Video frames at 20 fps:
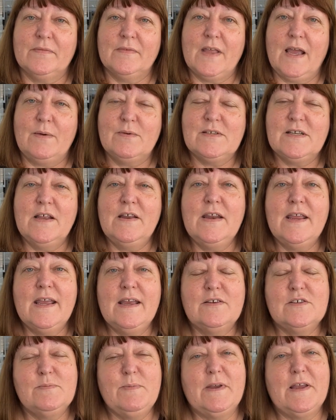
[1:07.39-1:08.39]
I was learning
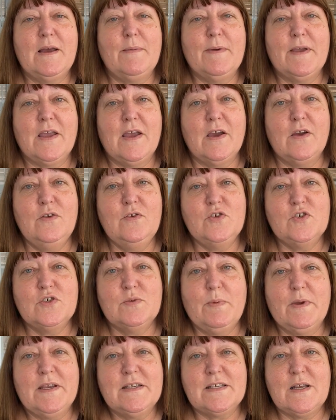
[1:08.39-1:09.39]
how to become a coach
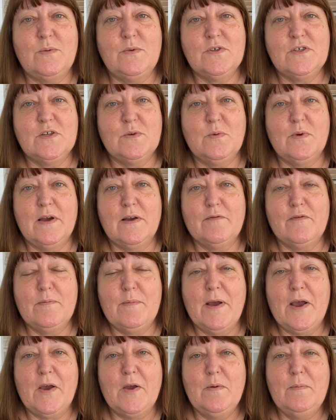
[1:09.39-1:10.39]
because I wanted to work from
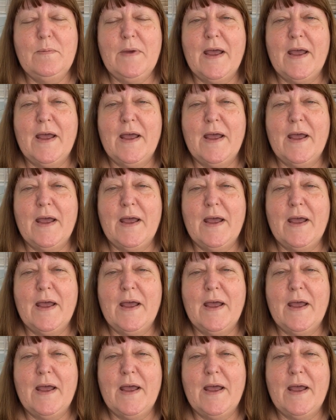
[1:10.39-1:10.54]
home,